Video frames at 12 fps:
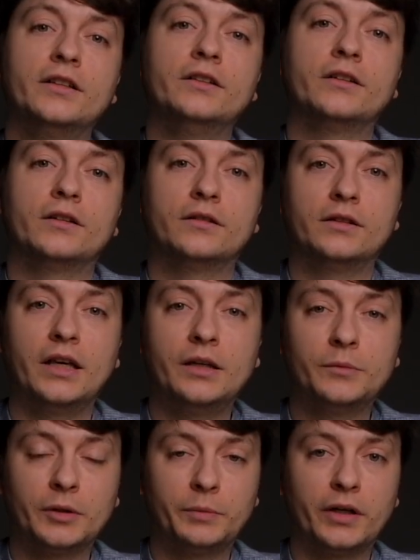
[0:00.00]
not
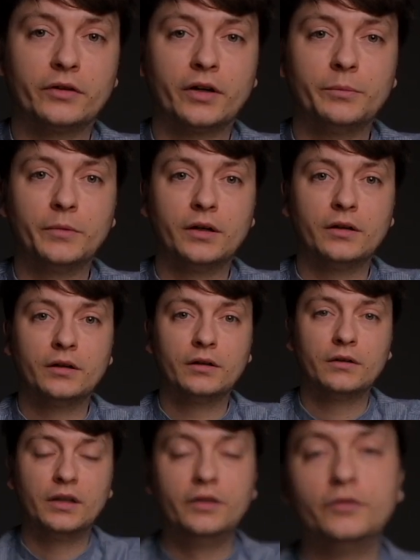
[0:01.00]
aimed at my grandma.
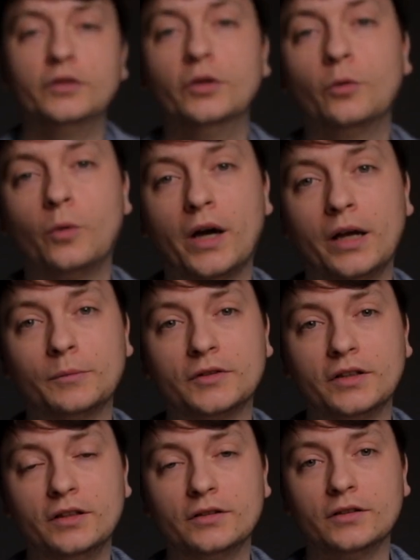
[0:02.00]
And if you know why I'm
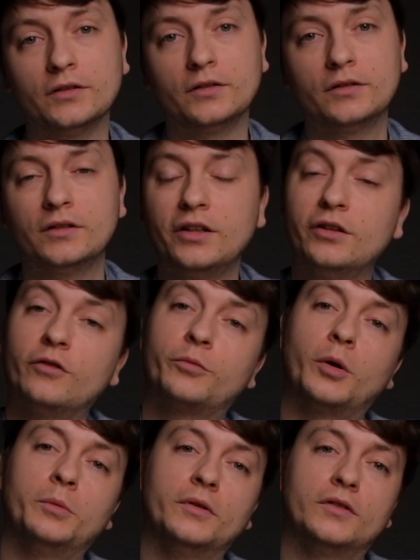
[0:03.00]
saying this, then you have
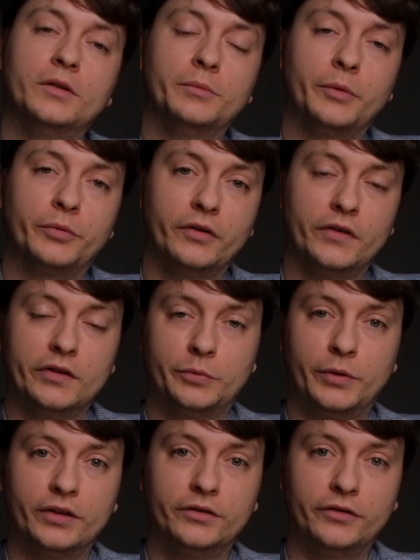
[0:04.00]
probably seen my previous
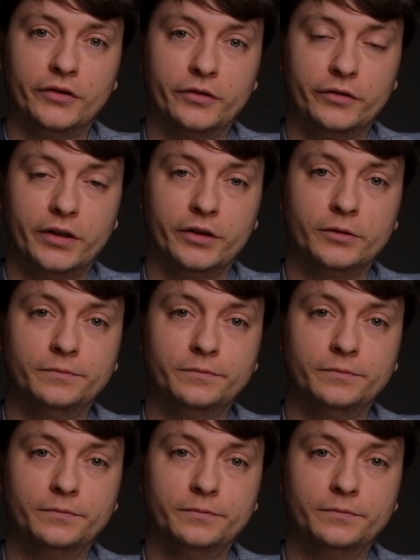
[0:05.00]
brand review video.